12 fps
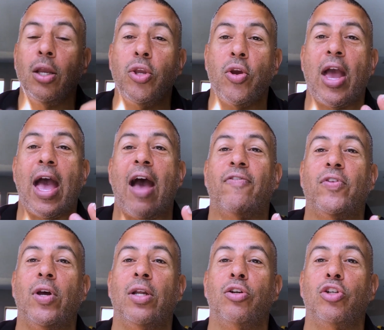You have
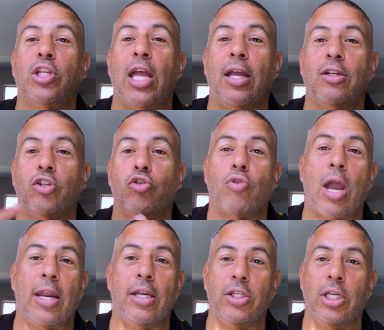to understand
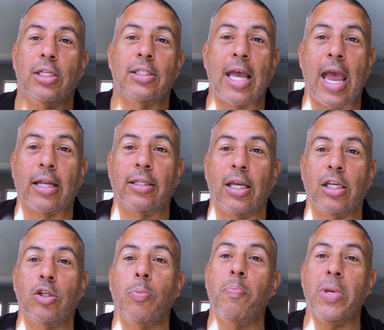strategy and
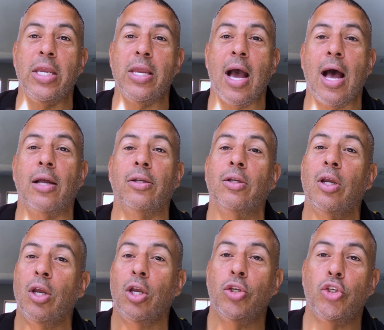tactics beyond
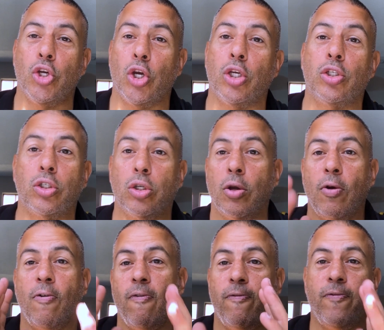just
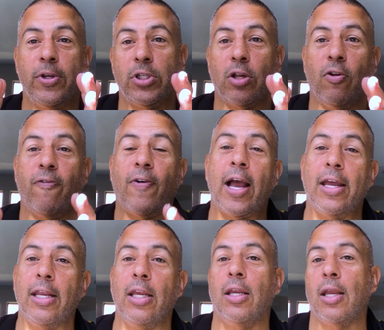physical
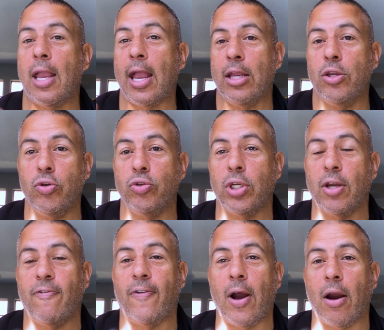fighting and using a
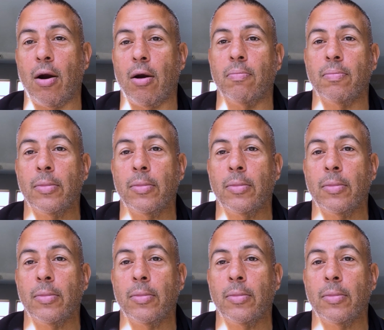firearm.